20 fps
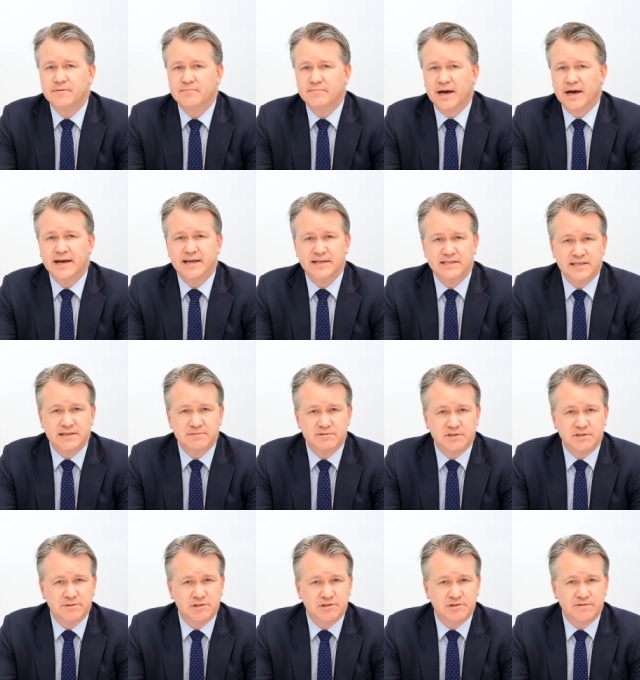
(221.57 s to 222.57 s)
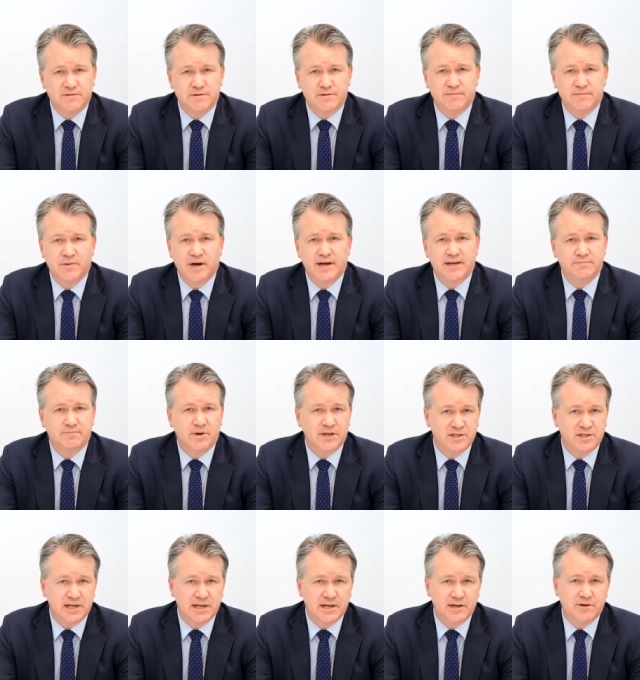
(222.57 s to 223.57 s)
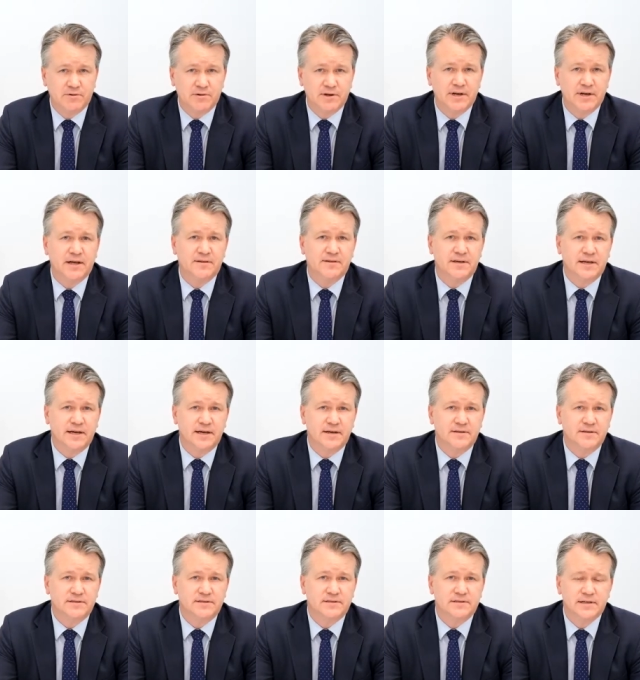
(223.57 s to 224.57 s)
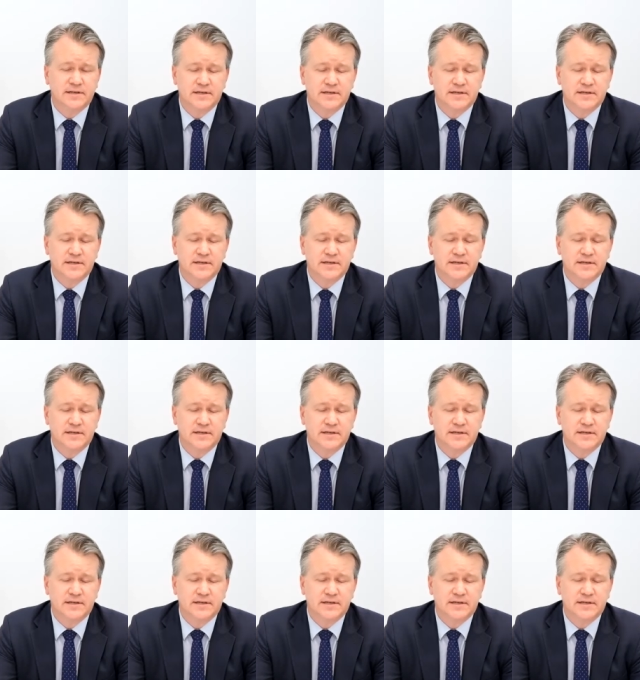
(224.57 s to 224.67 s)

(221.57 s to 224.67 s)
pay seems to be driven by, by gender and nothing else.